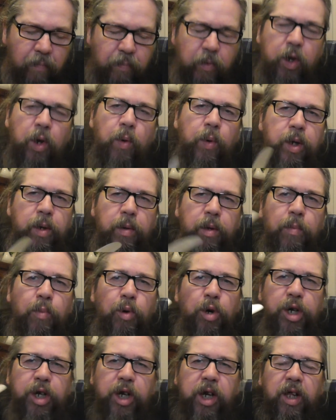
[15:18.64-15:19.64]
You know, the
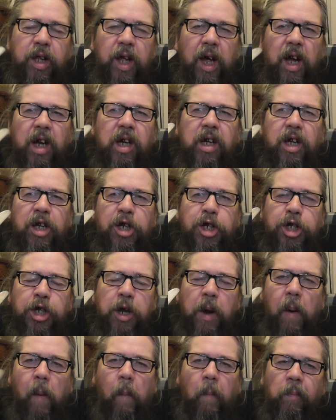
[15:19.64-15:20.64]
more you eat the haggis,
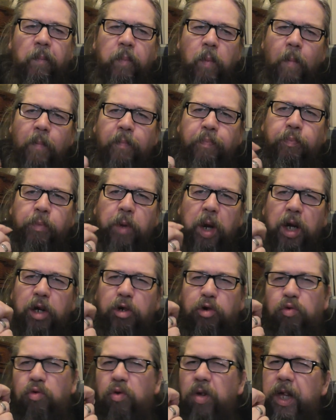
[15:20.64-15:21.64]

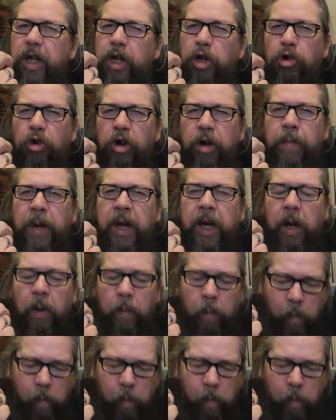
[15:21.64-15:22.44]
it's really creamy.